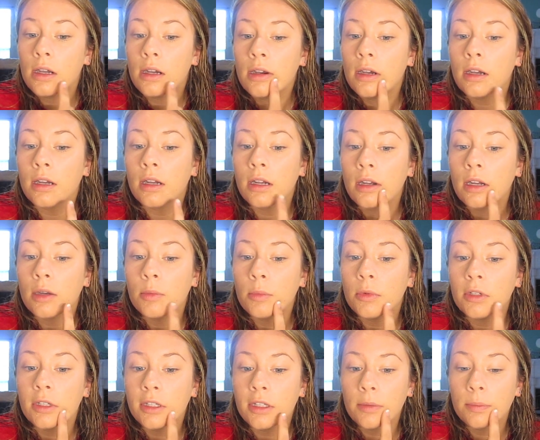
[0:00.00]
are
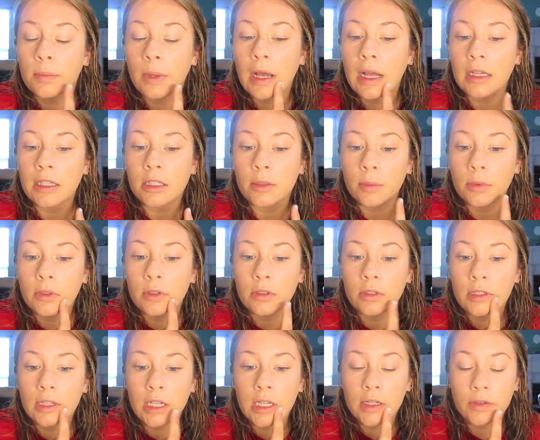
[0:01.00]
almost impossible
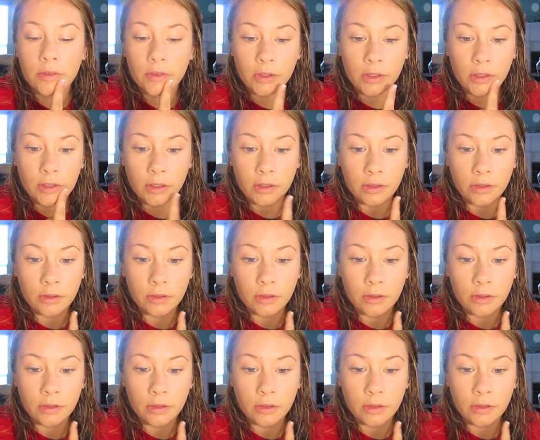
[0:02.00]
to cover.